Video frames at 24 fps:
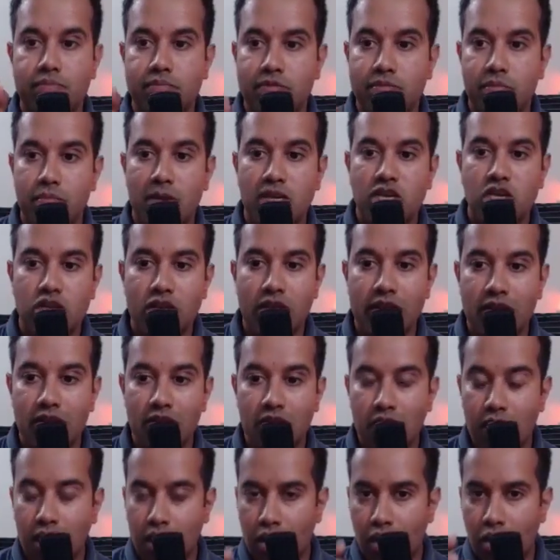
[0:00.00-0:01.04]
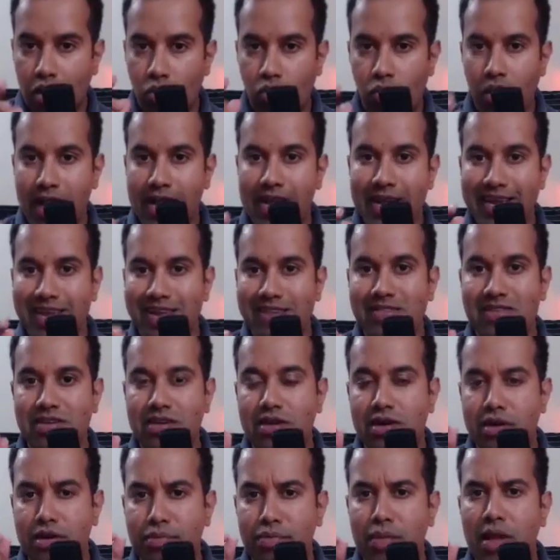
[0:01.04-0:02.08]
mentioning why is
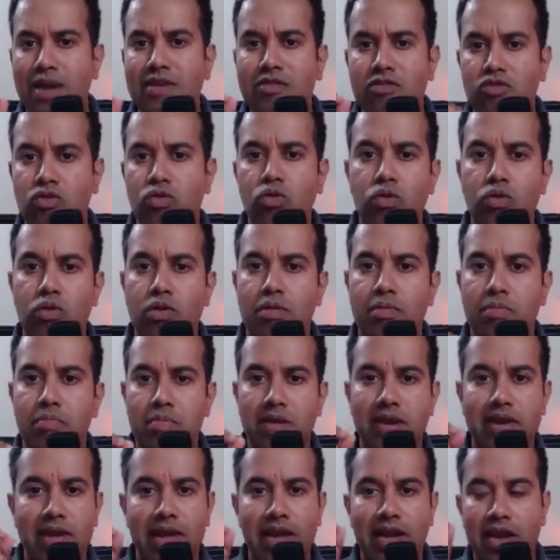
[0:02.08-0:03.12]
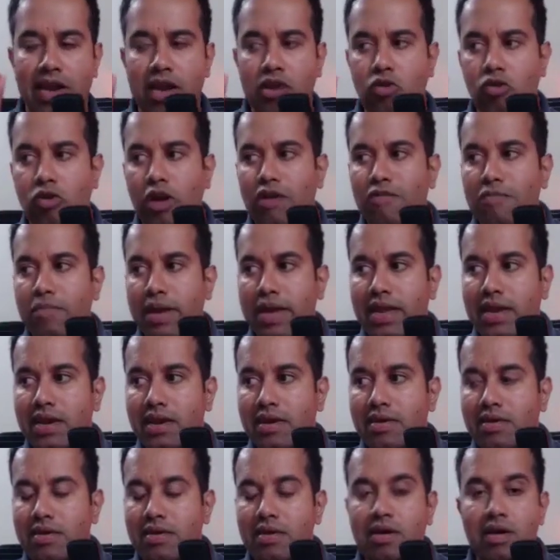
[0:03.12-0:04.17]
it that score. It could have
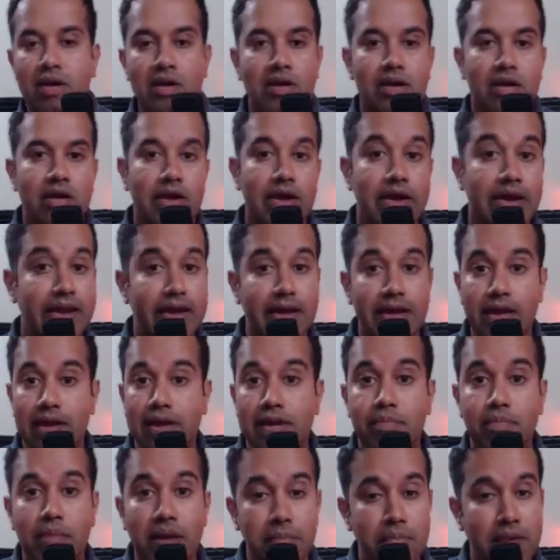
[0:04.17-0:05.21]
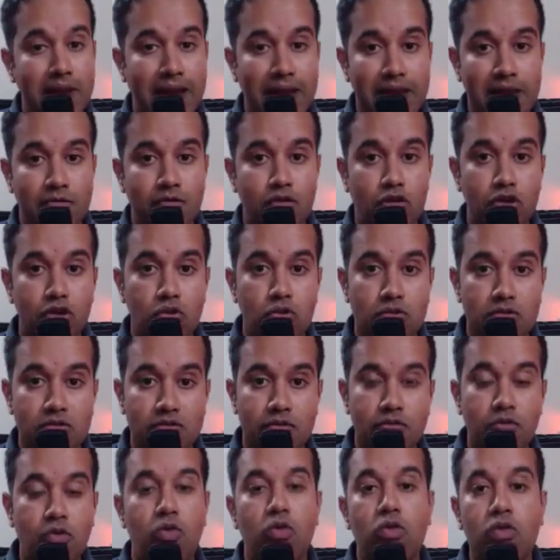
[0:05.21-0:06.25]
been it may be like for you it's
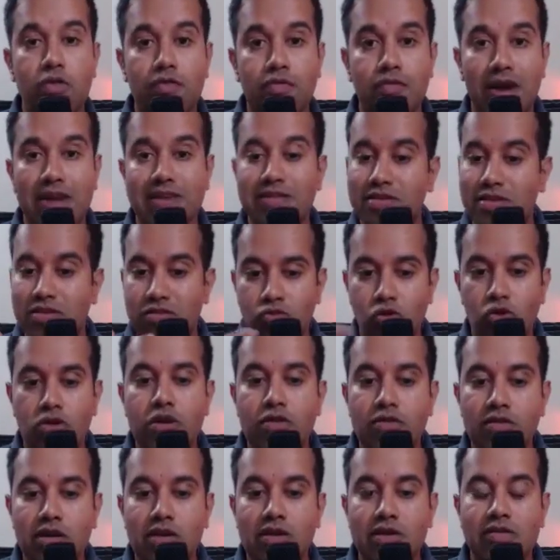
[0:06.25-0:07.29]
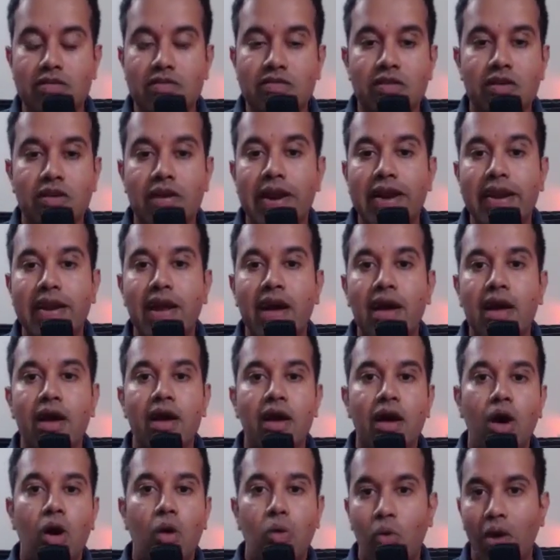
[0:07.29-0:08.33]
4, 5, 6, whatever it is, right?
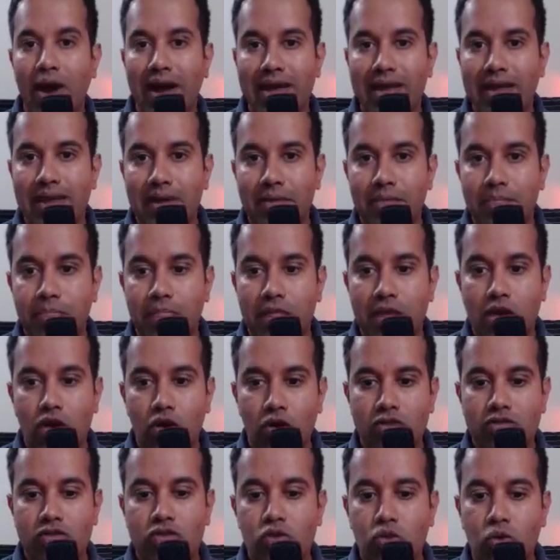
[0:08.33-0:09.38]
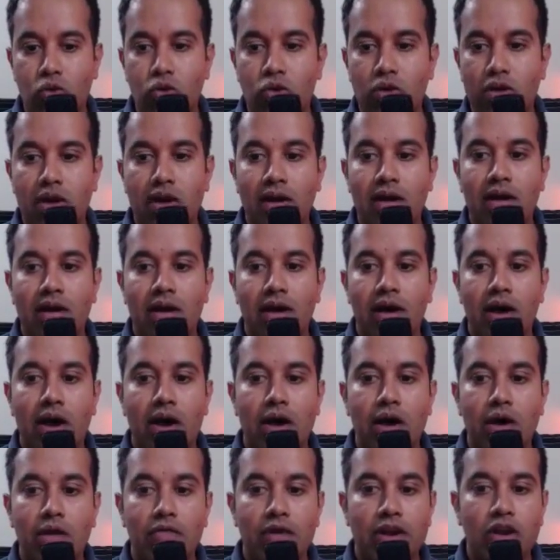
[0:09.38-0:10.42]
Why your score?
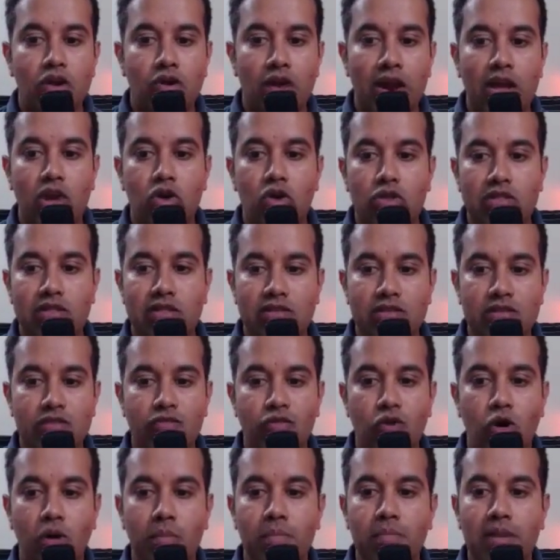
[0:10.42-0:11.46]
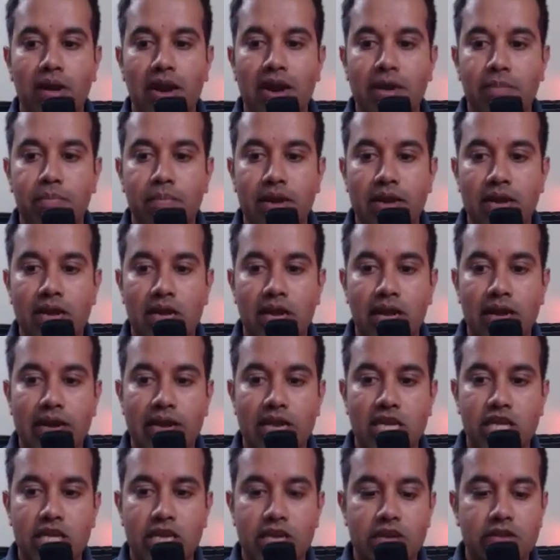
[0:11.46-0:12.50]
When you click on this form, let me
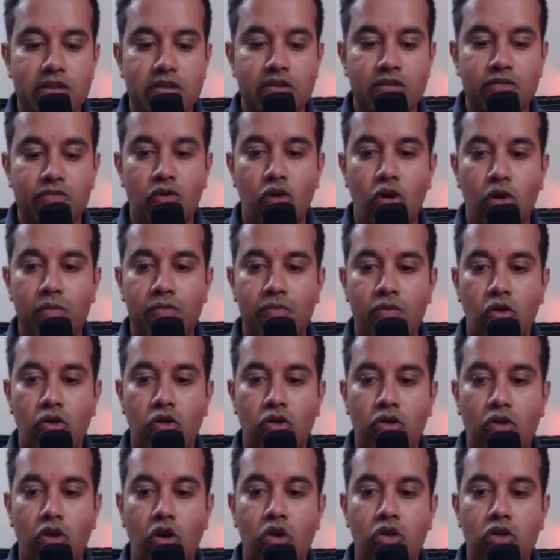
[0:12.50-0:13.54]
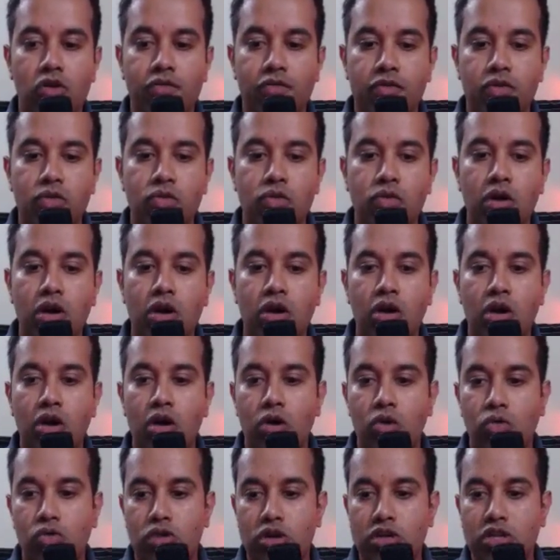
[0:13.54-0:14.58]
reshare this form for all of you
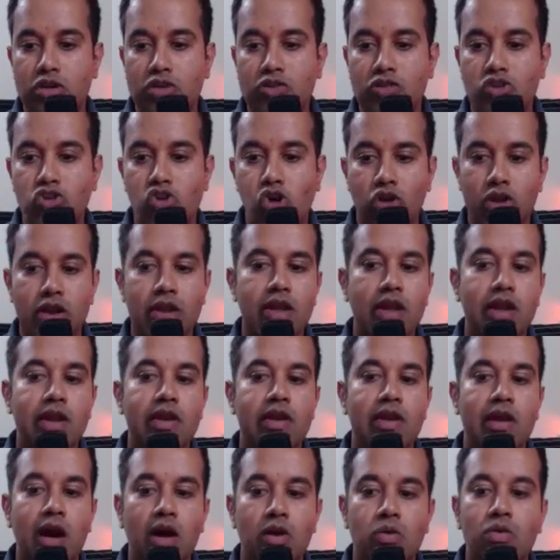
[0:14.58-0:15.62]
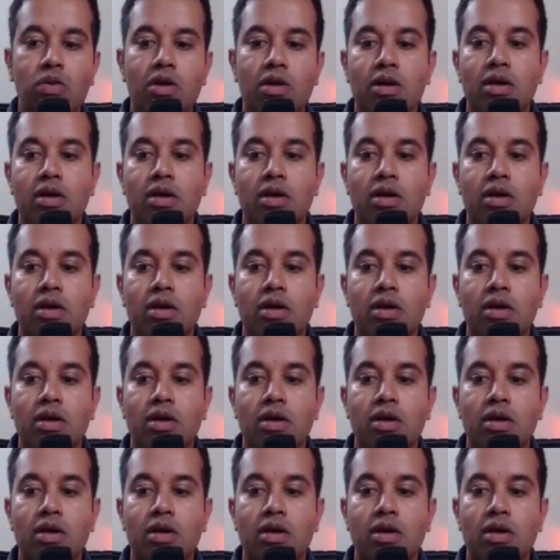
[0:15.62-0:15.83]
who are just joining in now.